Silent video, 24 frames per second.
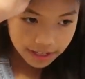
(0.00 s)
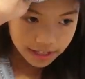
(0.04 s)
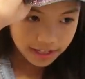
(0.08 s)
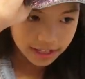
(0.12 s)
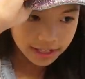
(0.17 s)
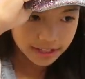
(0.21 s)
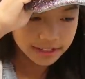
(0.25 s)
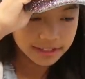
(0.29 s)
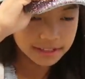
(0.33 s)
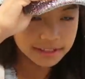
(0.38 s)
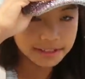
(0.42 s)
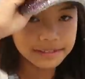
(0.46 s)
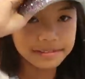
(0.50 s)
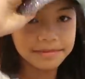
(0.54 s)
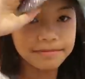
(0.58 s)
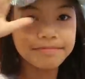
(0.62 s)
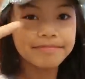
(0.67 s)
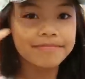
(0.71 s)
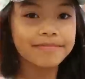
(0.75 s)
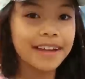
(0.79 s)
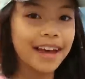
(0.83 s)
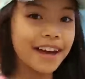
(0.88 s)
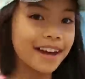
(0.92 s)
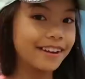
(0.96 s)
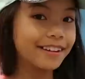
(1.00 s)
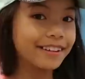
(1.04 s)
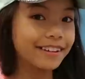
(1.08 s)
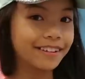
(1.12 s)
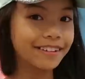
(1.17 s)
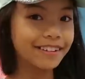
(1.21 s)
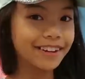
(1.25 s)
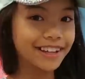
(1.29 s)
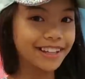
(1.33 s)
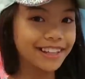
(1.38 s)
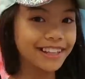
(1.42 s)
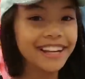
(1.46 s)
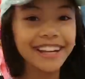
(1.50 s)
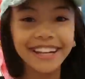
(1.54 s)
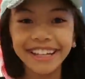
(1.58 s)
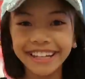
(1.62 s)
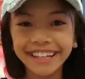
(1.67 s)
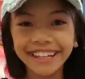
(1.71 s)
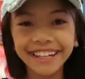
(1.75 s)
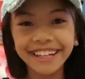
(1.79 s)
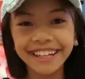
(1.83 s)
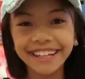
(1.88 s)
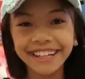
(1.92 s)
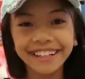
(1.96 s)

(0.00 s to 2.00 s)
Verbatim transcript: And how do I look?